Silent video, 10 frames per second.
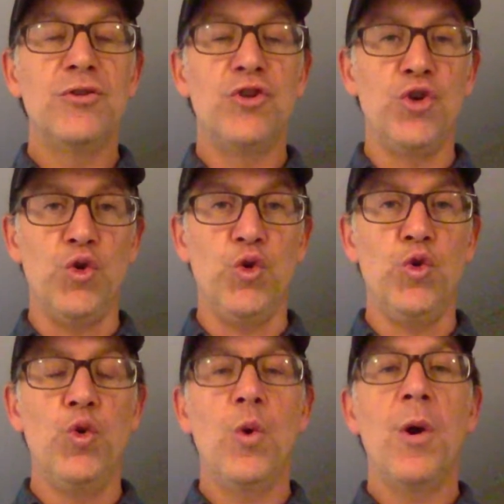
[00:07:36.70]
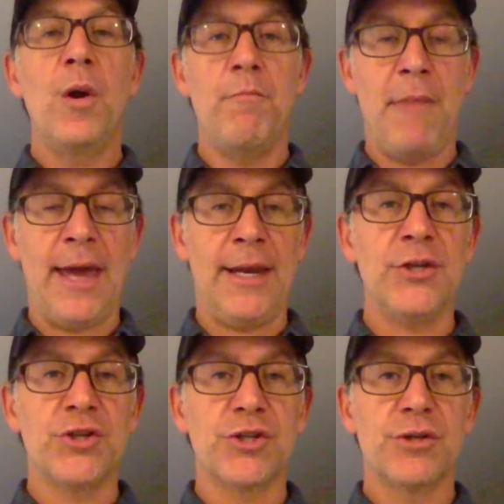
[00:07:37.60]
to
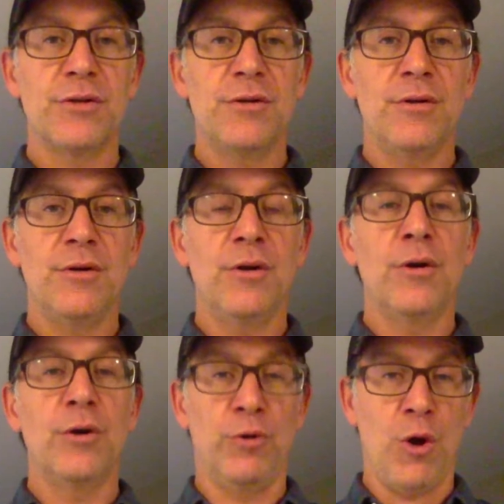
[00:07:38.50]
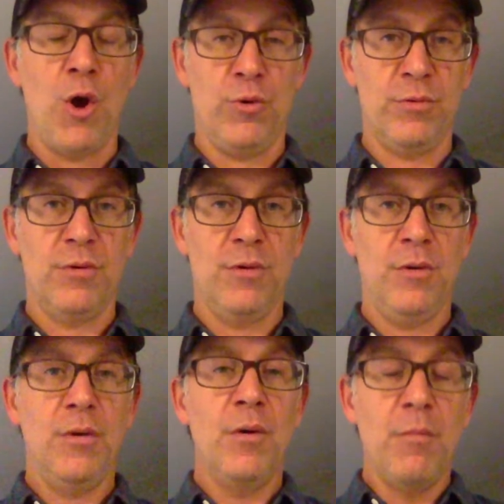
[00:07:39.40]
manage her own
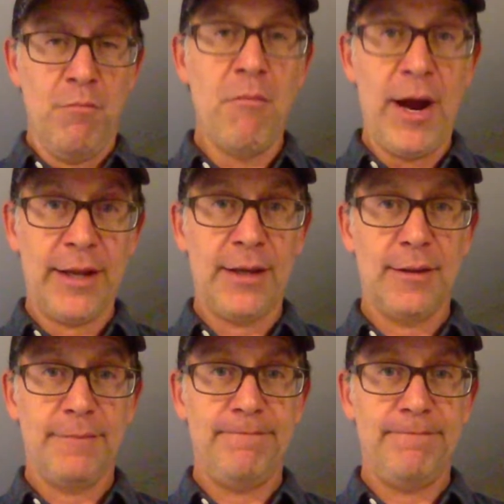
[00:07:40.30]
money.